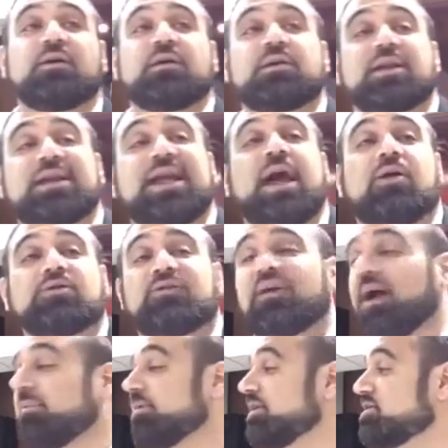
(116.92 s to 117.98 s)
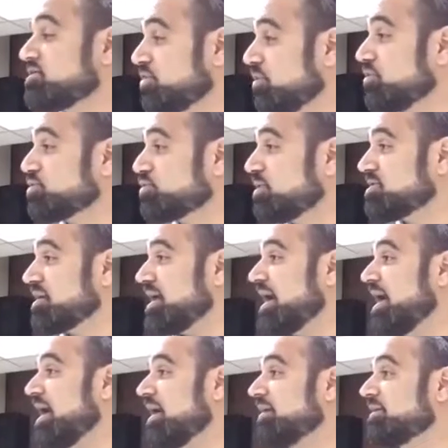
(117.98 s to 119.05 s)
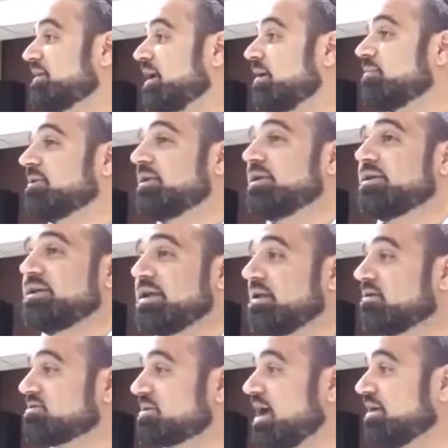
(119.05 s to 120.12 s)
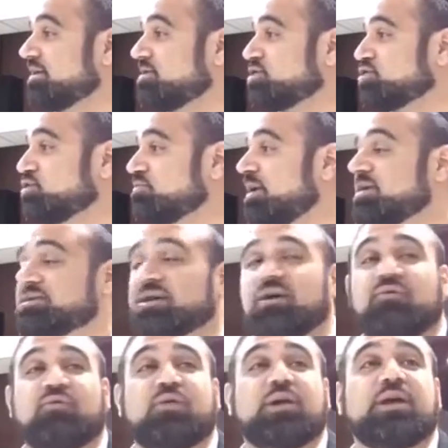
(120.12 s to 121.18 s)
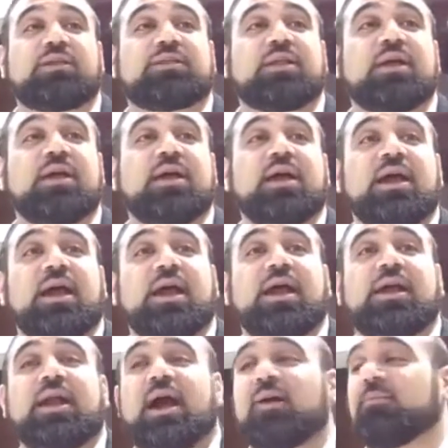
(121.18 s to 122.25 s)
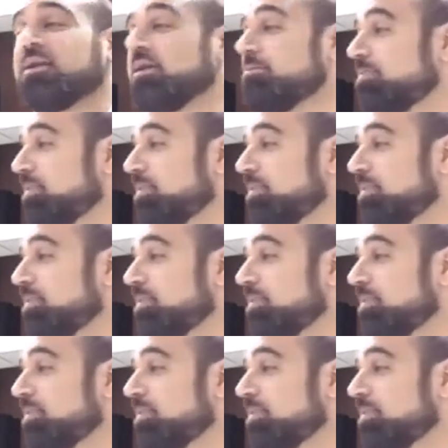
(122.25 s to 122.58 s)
of, the count of how many surgeries I had, and how many needles I had to shoot myself with, and how many